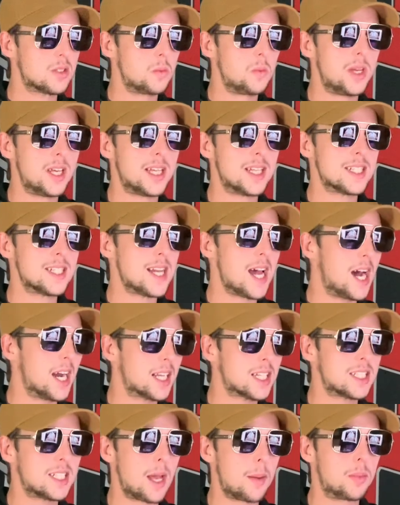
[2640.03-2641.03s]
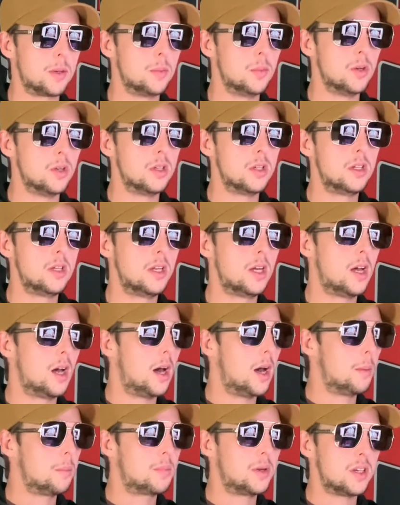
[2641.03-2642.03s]
week is not acceptable.
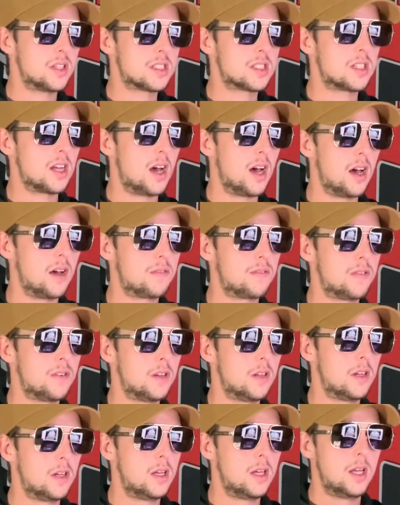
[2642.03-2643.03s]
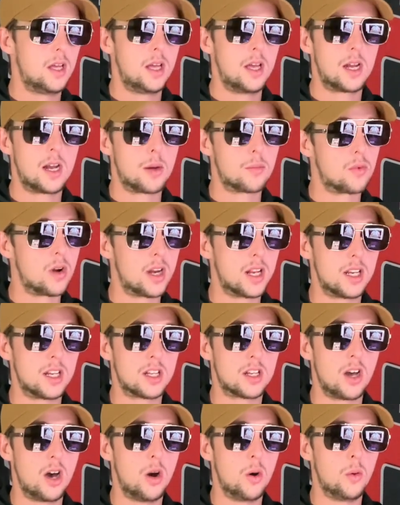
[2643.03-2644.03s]
I'm pissed off, and I'm ready to
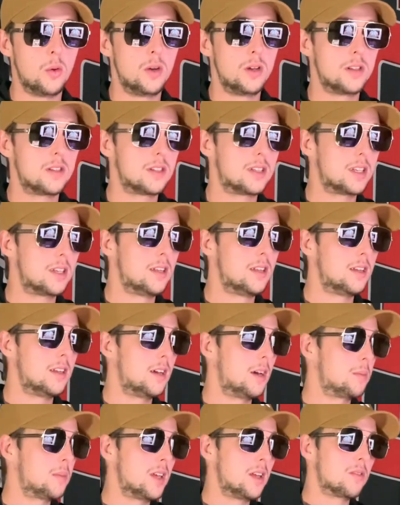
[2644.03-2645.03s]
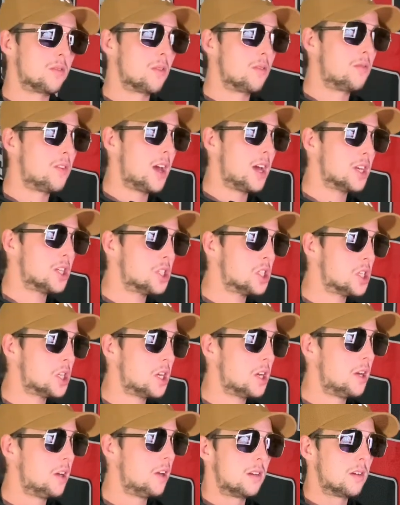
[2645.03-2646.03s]
go. I'm getting revenge.
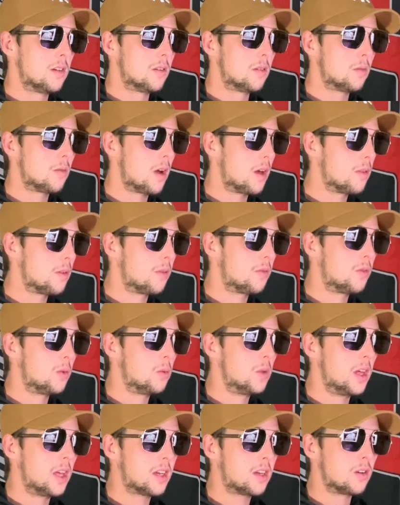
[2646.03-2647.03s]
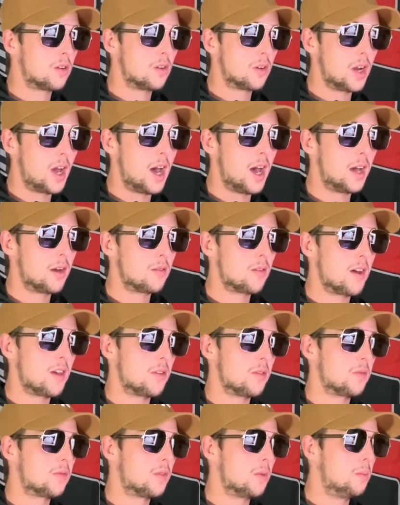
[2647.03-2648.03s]
Rather if you like it or not,
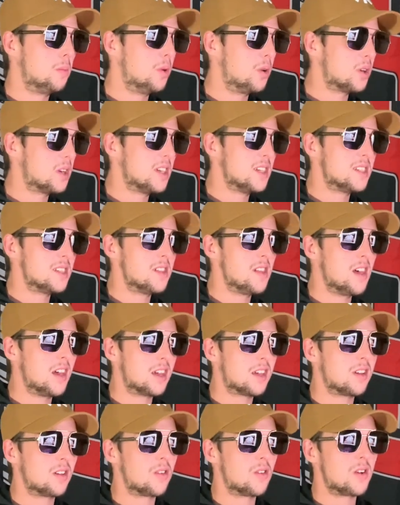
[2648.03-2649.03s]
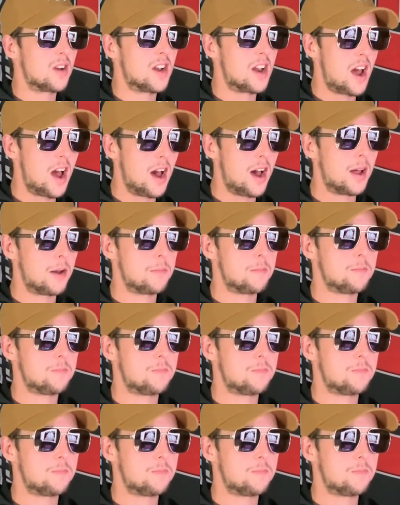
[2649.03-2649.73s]
rather if the bookies like it or not,